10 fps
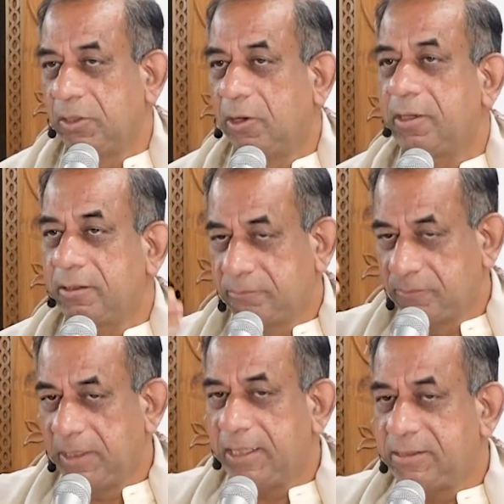Or
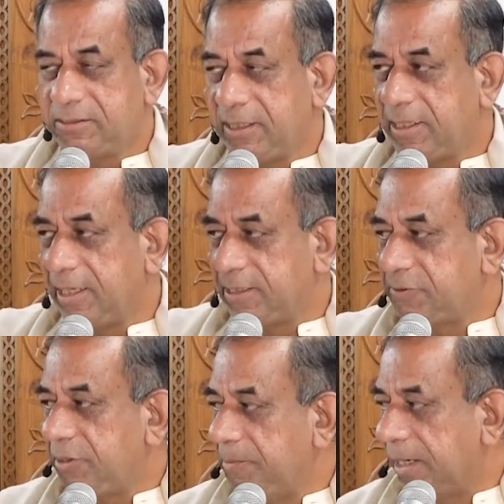let's take an
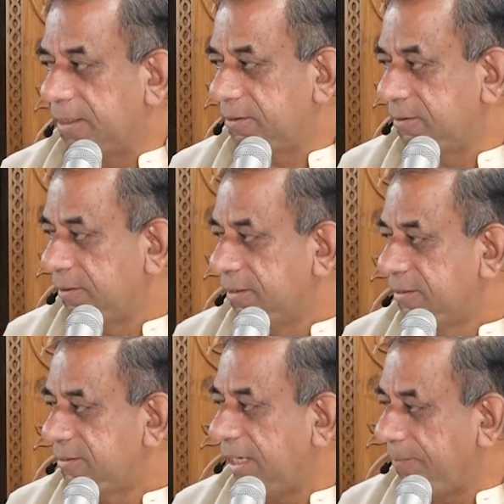extreme act,
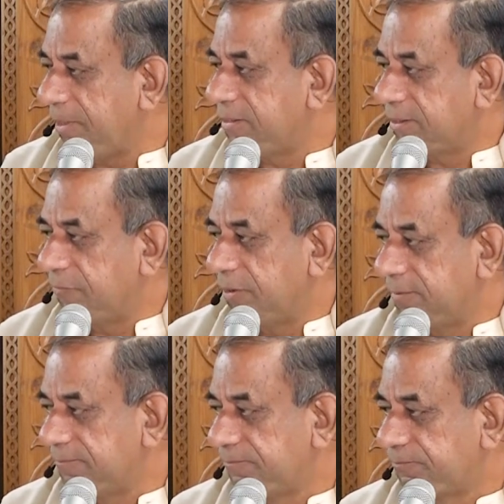slapping someone.